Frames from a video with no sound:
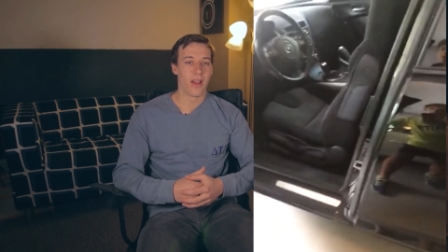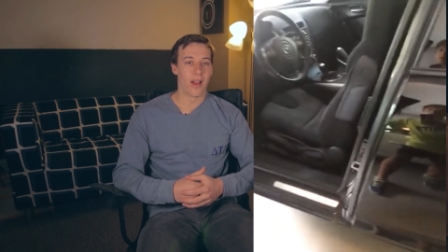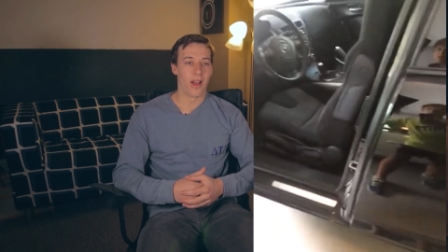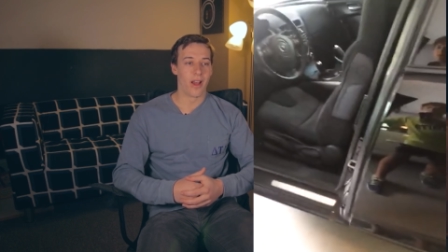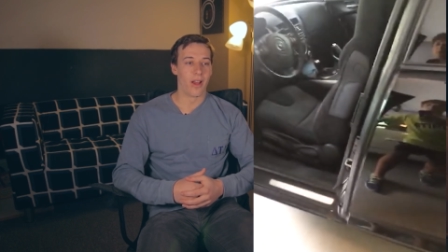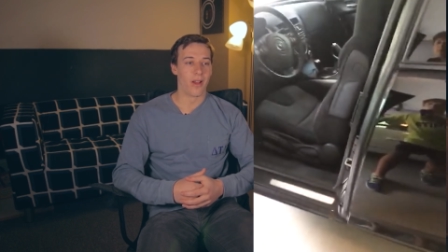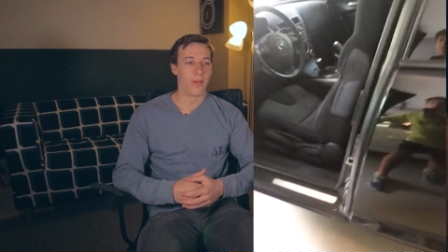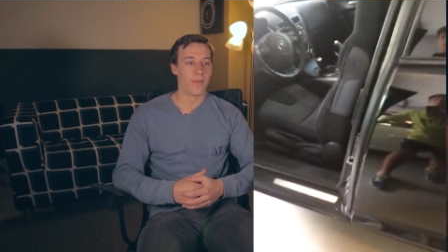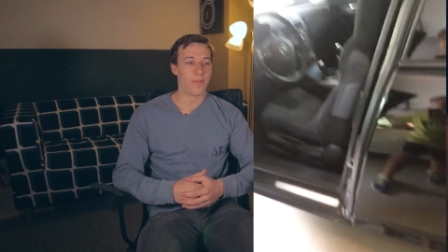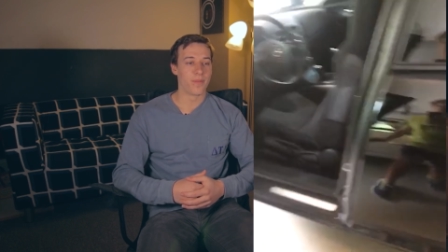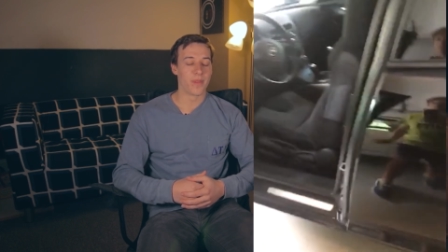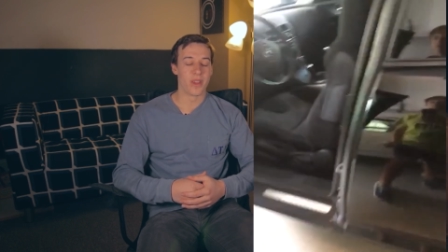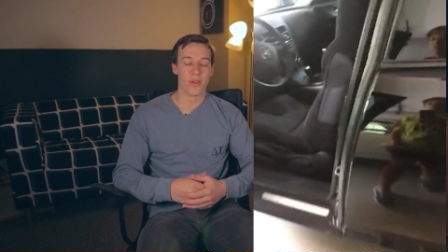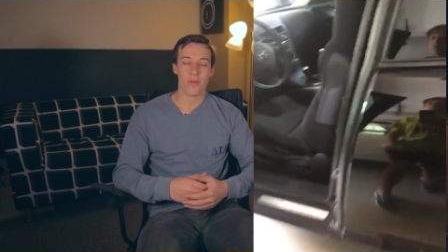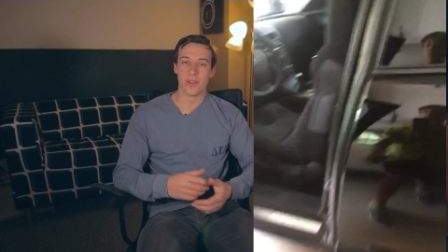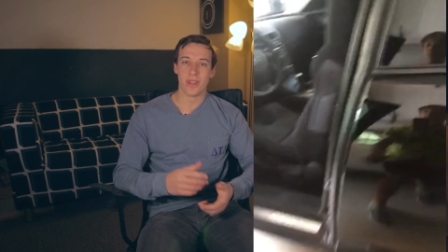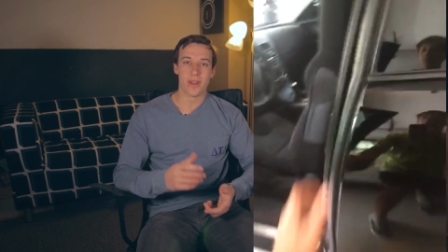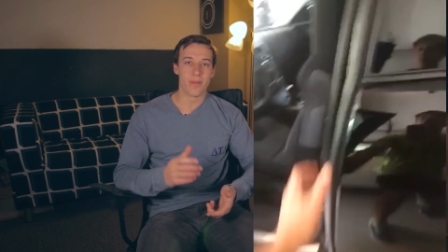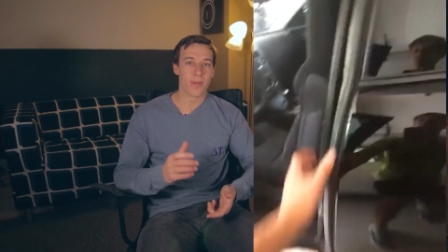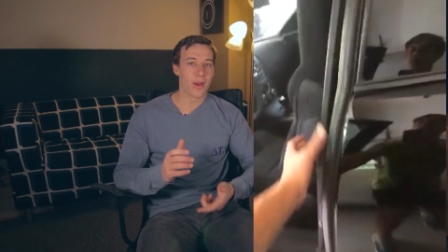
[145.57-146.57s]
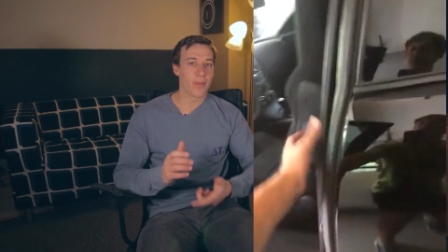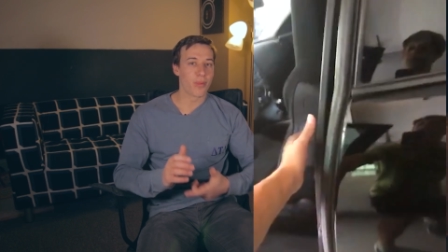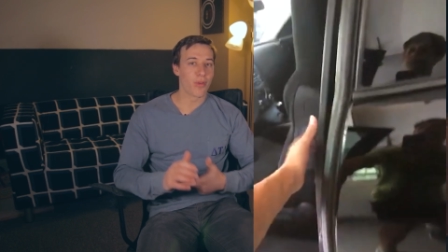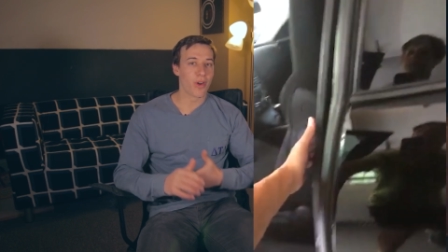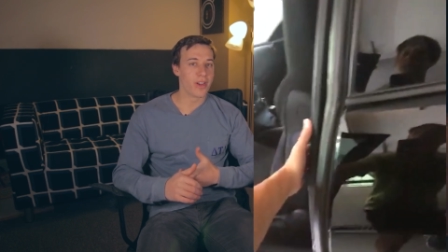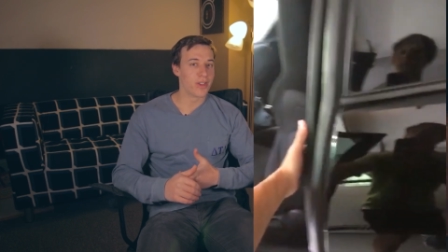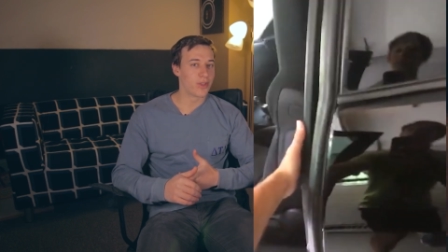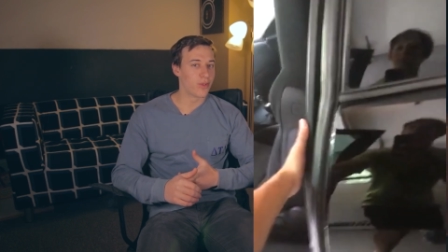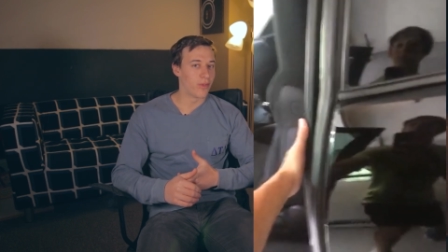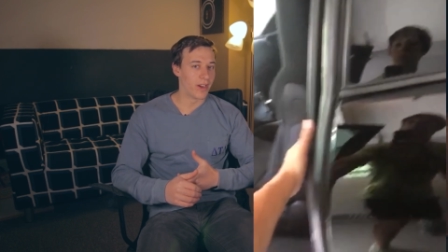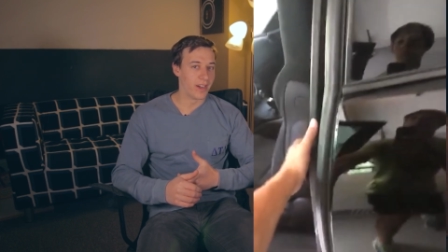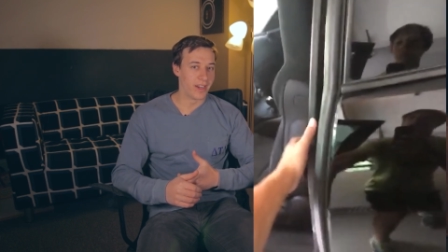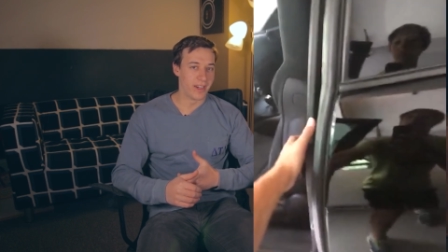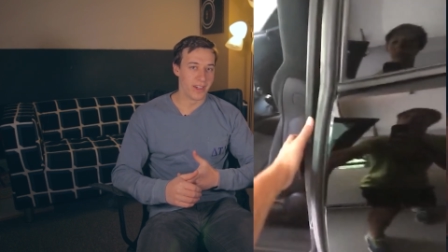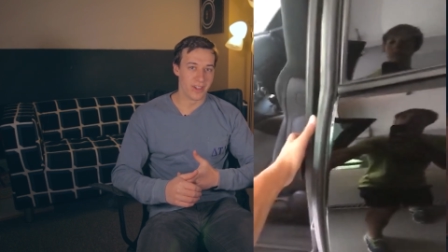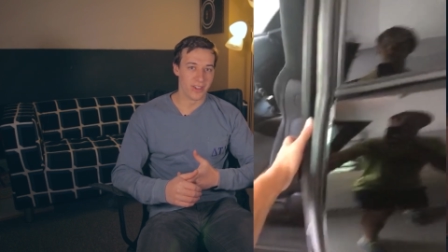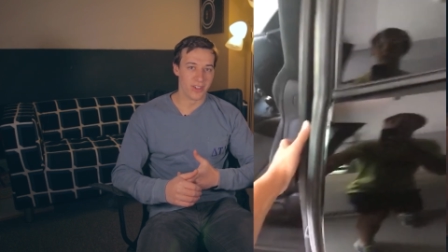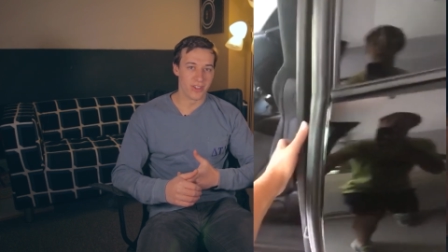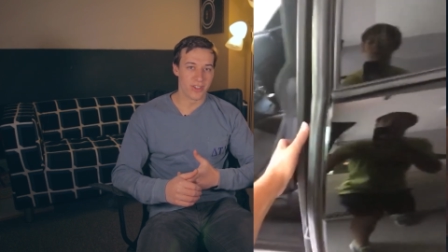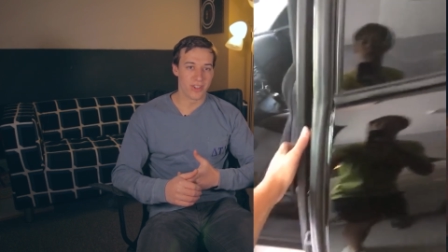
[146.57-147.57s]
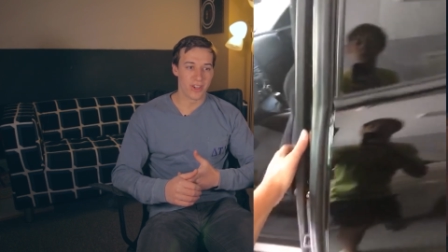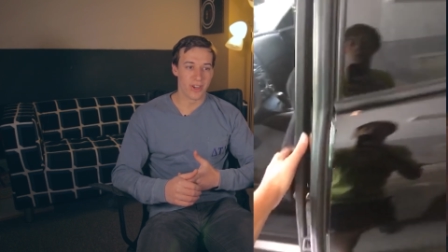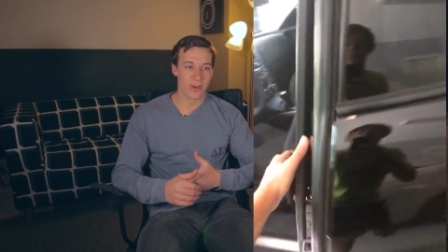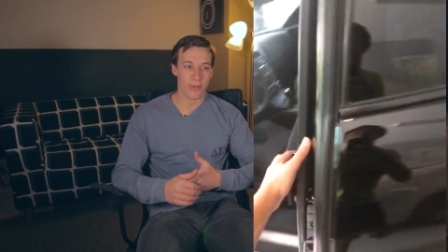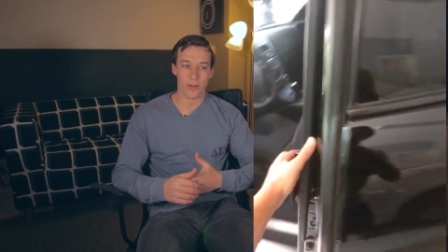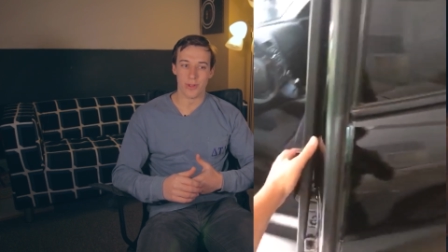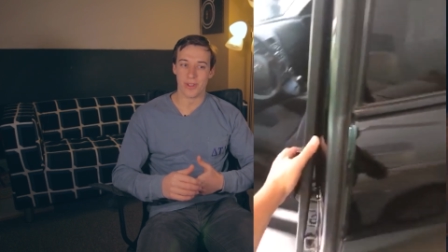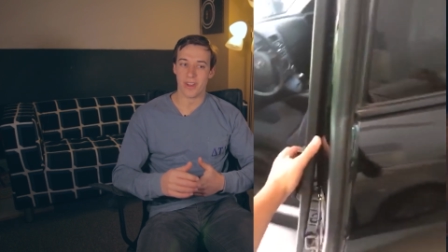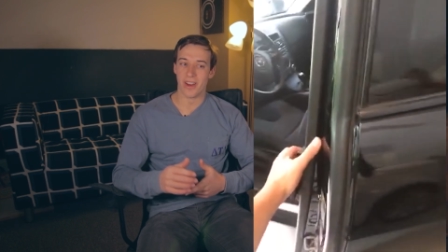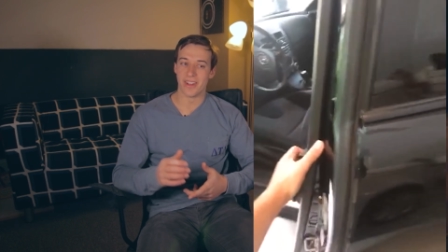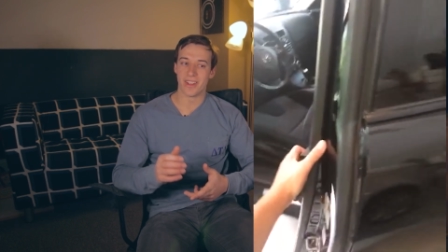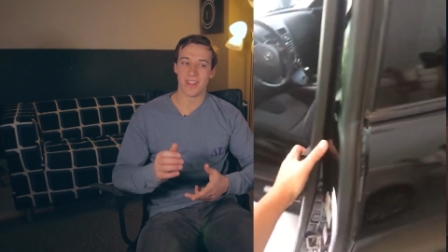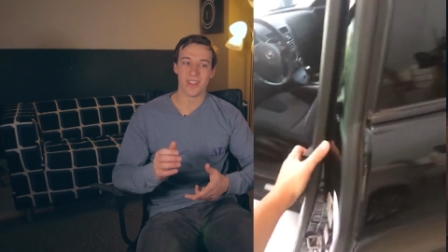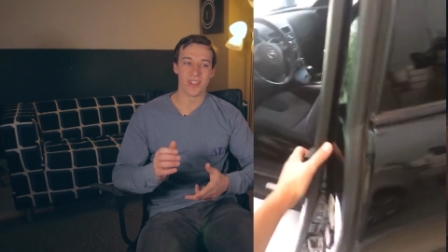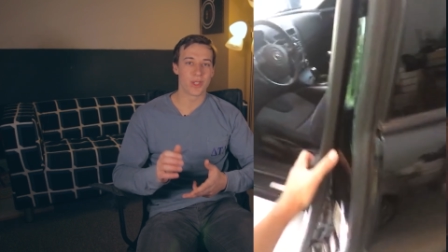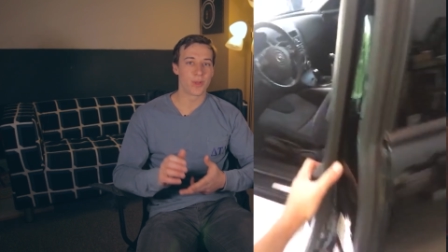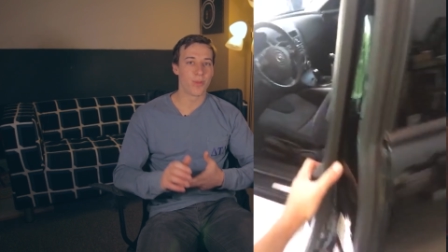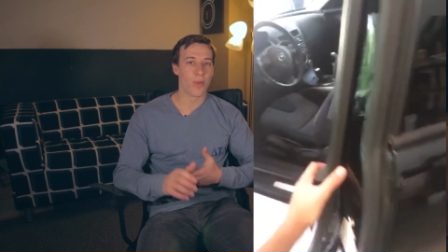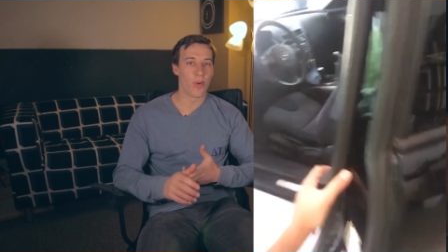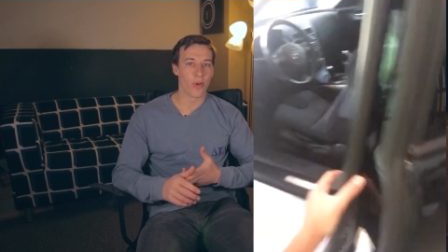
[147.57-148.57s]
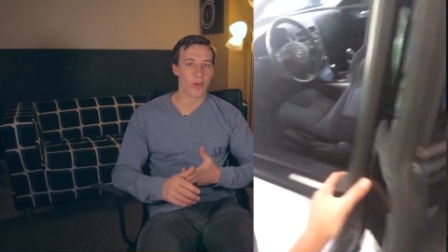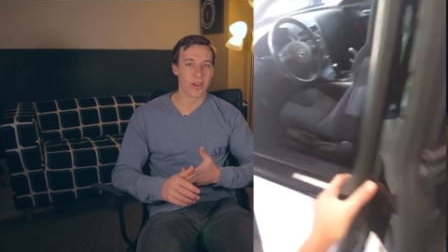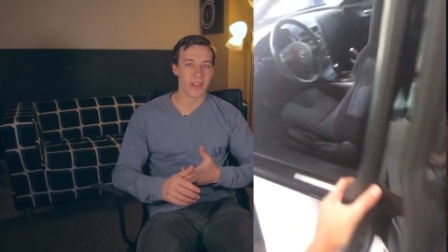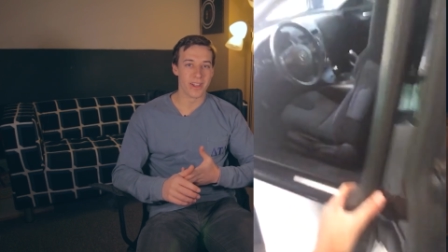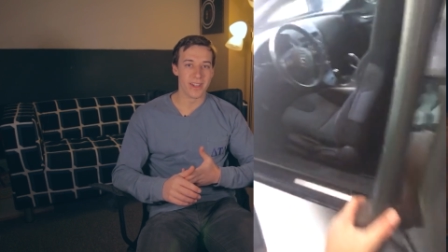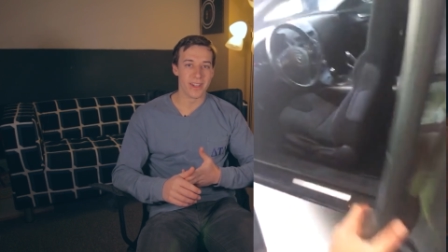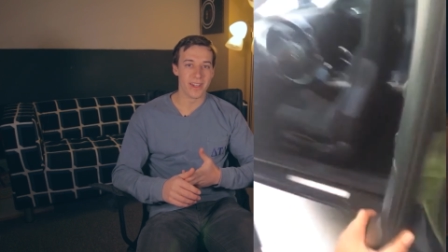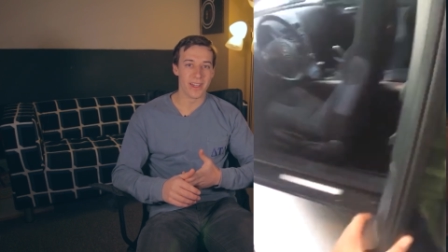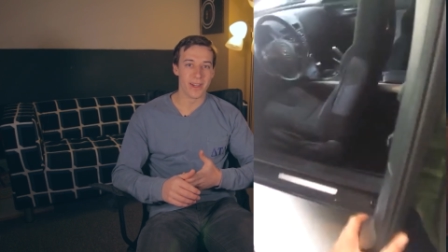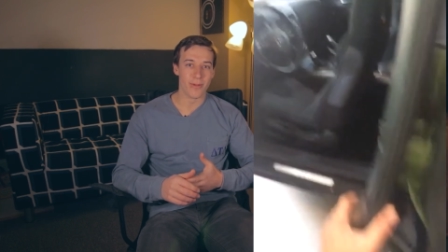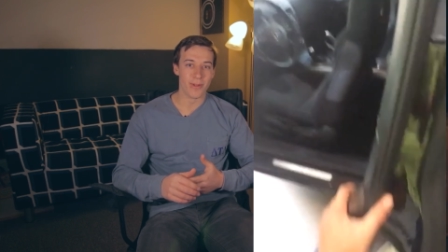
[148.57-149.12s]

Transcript: Um, it was in my price range. It was nice and sporty.